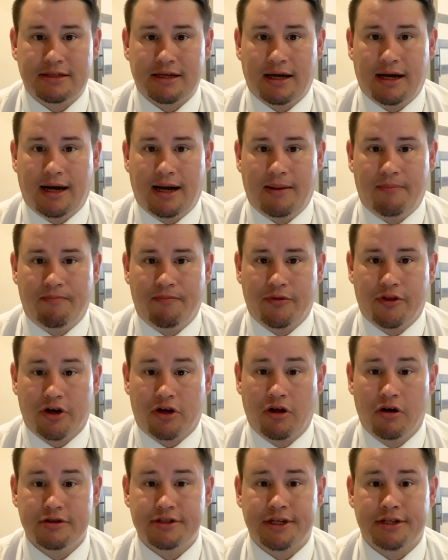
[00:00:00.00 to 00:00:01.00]
The
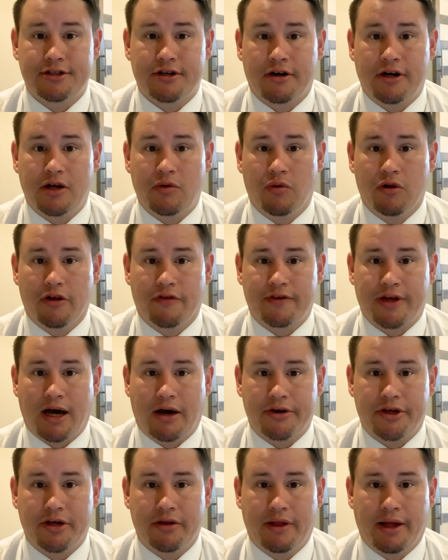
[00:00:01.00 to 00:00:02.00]
closing attorney will have
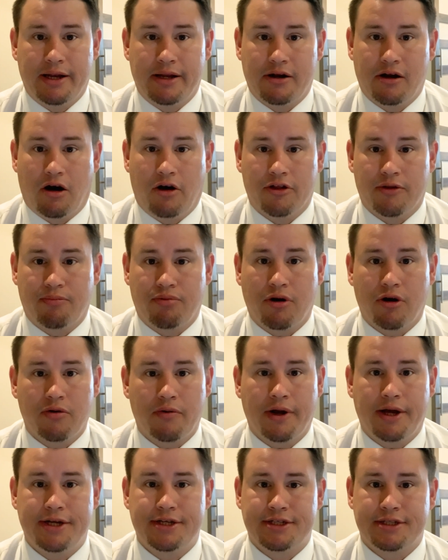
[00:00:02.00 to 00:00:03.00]
calculated all the
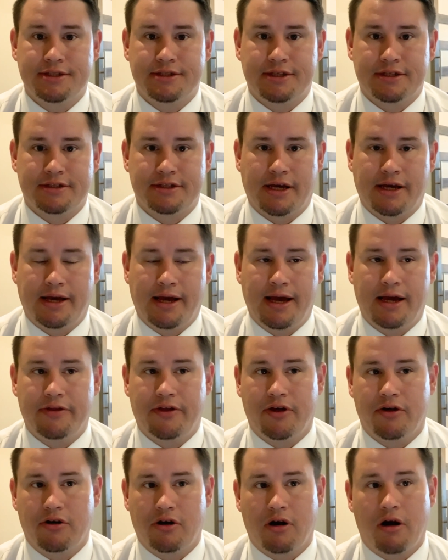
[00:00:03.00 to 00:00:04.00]
prorations to say, hey,
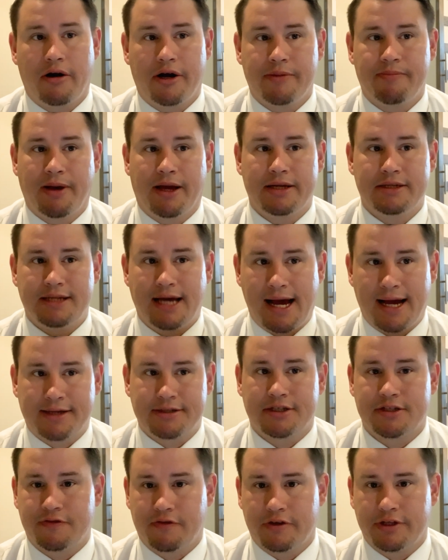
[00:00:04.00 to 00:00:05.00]
the owner already paid
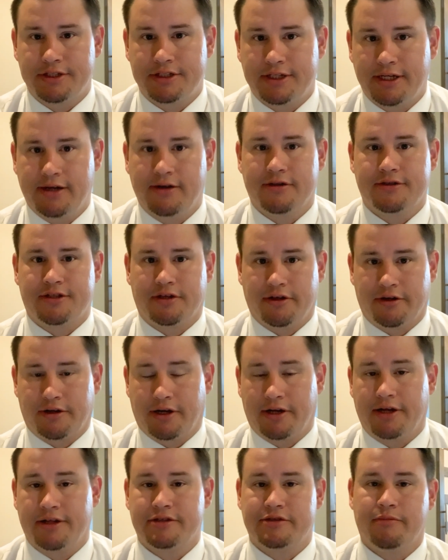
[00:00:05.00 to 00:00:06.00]
taxes for this year, so they're
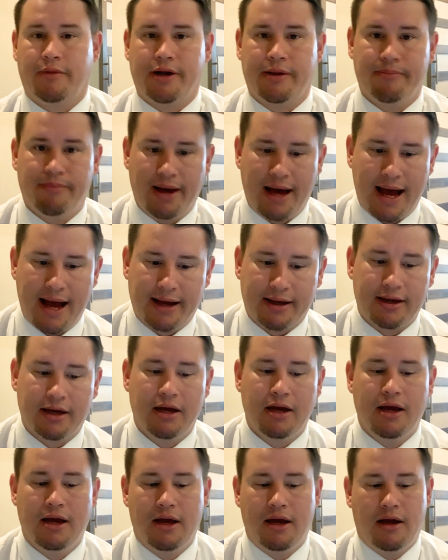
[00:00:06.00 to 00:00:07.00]
going to get some money back.
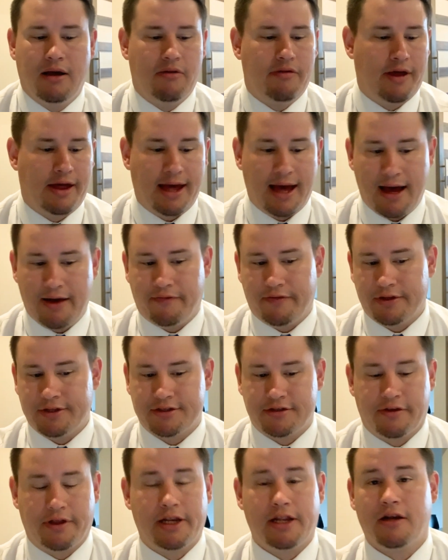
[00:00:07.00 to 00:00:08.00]
They haven't,
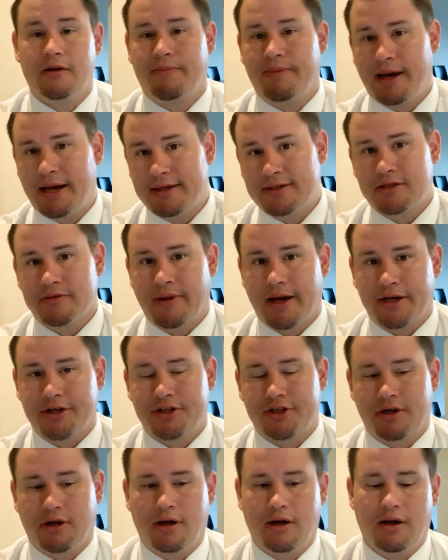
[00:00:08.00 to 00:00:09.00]
so they need to pay some
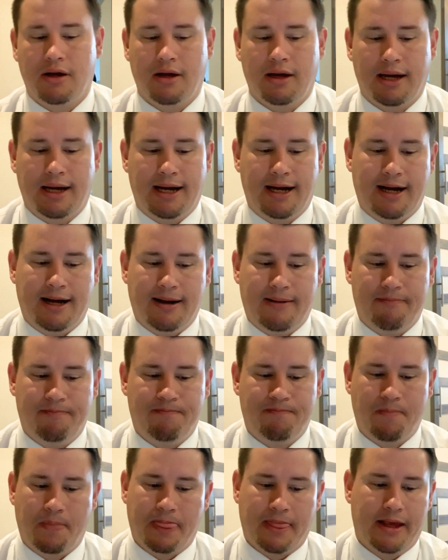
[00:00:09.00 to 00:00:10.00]
extra.
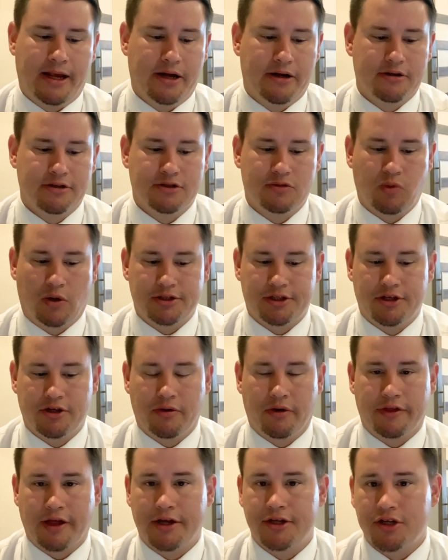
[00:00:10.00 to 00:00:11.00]
Here's what to do
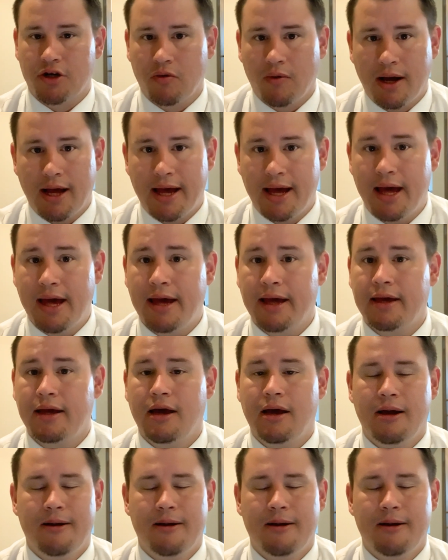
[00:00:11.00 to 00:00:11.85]
with HOA.